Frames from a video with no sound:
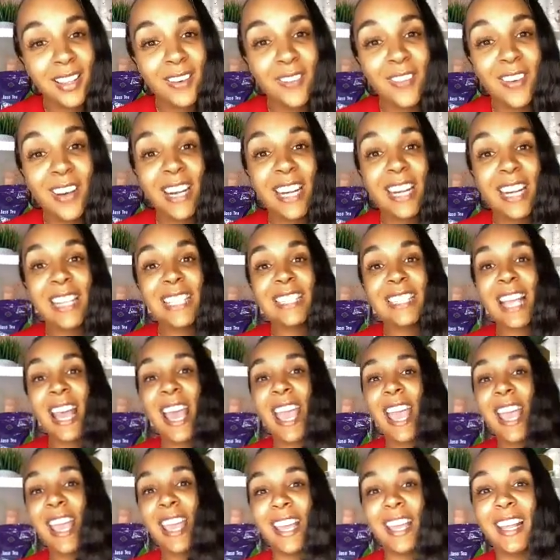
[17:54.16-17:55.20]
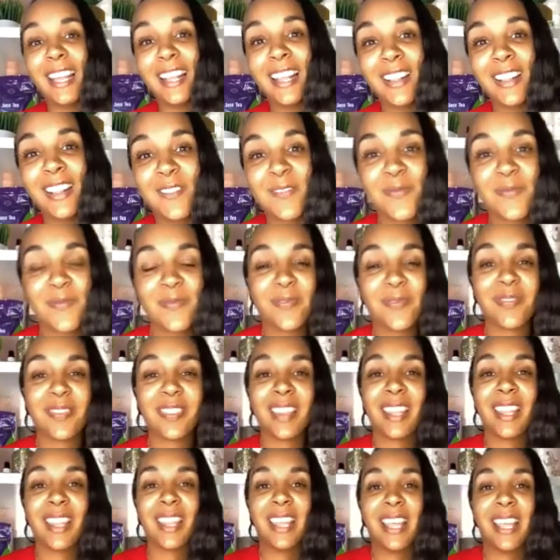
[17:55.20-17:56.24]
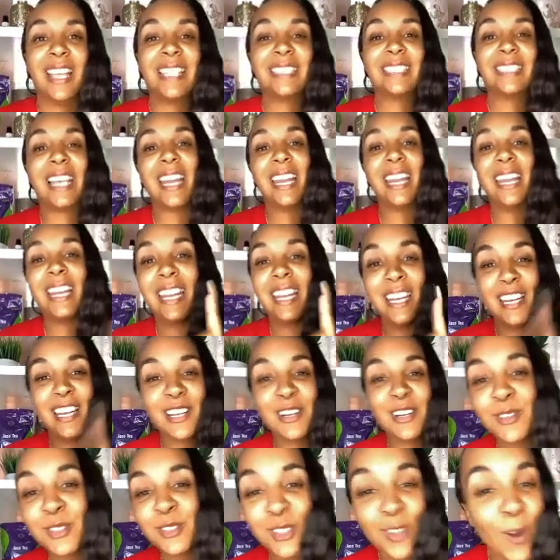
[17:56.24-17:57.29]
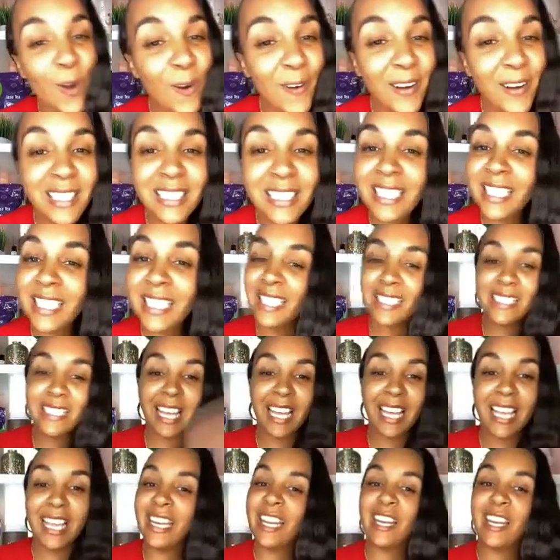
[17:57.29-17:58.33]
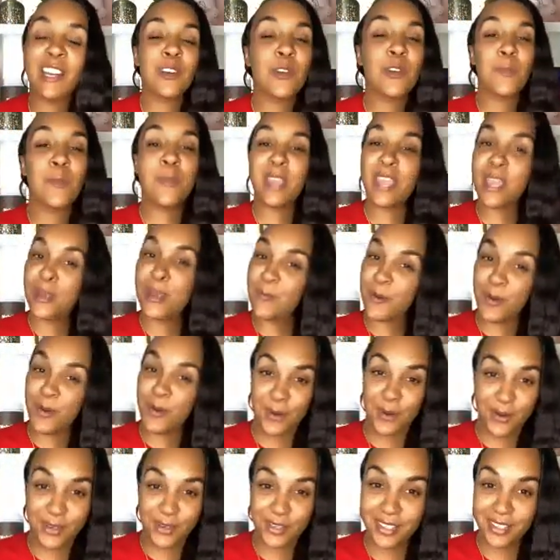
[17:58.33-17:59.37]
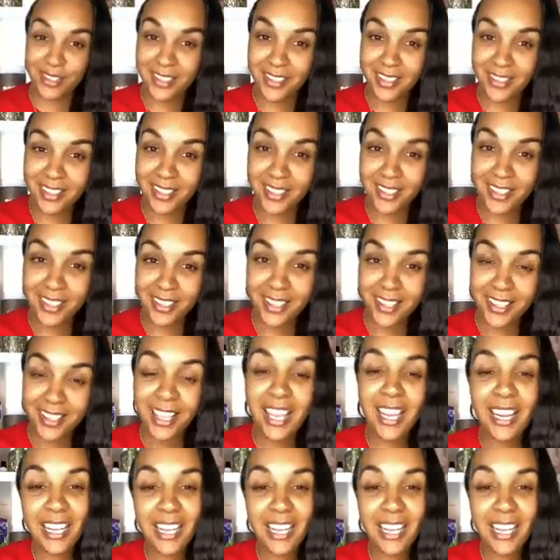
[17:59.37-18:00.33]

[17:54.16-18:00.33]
What did he say? He said he needed new stories. He didn't say he needed new people. He